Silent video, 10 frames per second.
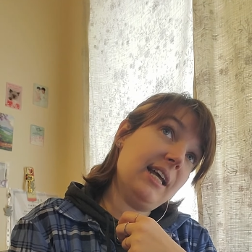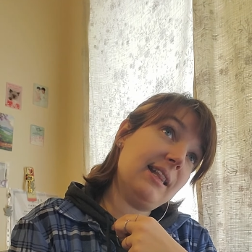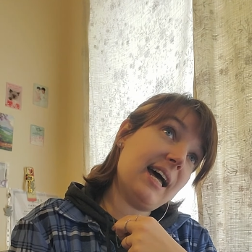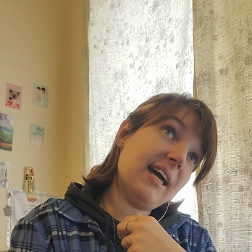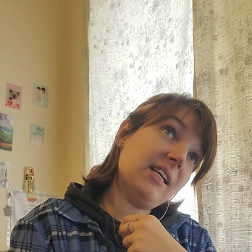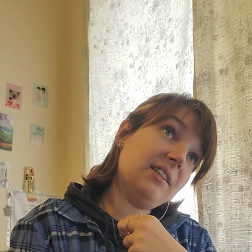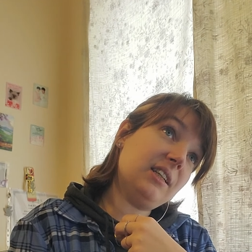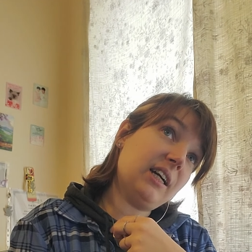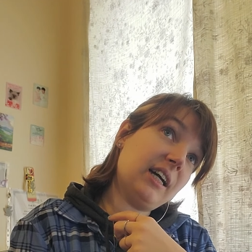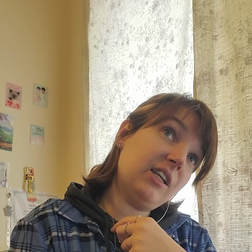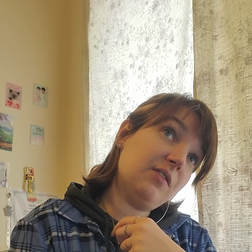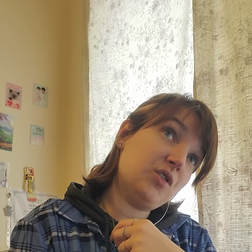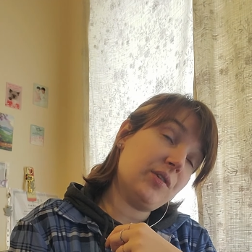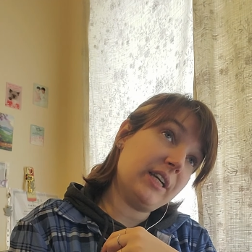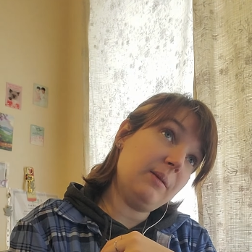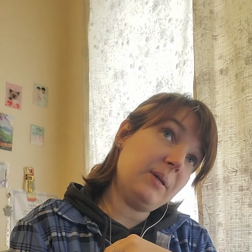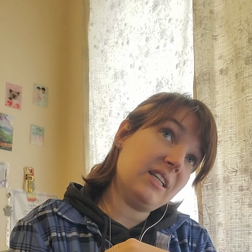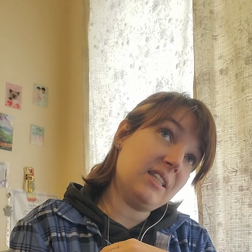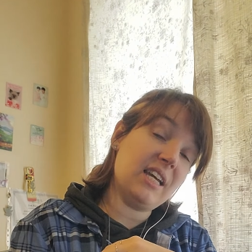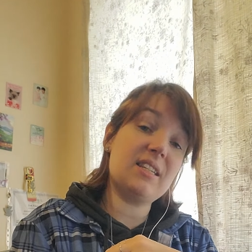That is a kind of tricky
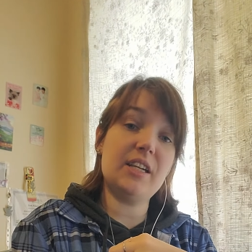because yes,